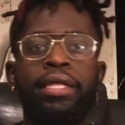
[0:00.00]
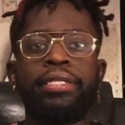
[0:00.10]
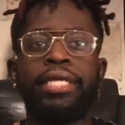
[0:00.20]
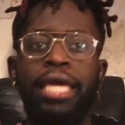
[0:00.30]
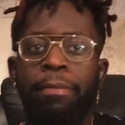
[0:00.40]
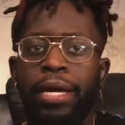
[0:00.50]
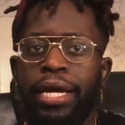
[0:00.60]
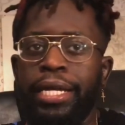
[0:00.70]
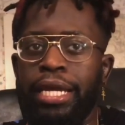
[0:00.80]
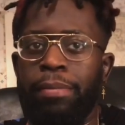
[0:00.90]
damn, I
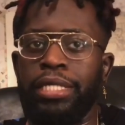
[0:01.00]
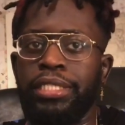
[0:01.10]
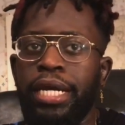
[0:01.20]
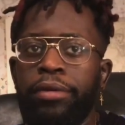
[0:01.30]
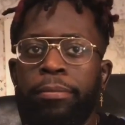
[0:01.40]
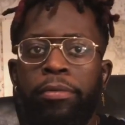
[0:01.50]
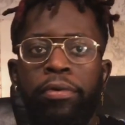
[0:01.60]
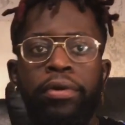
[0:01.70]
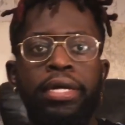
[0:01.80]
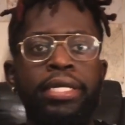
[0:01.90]
didn't get my shine no more.